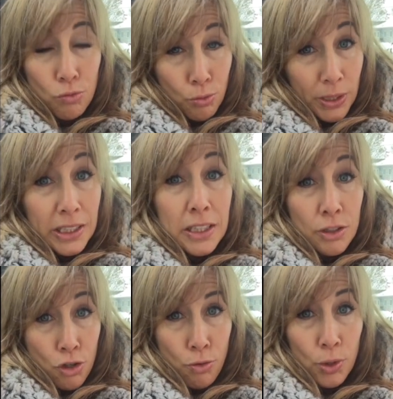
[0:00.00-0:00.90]
Really
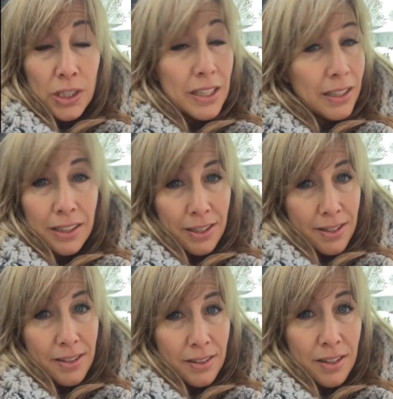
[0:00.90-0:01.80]
and truly, it
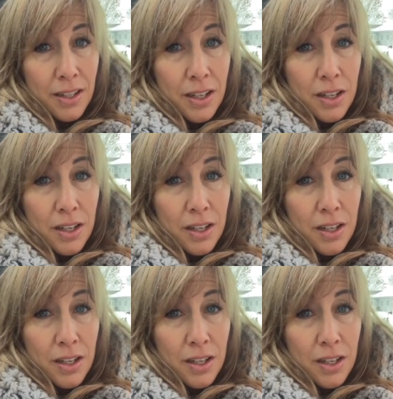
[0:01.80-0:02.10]
isn't.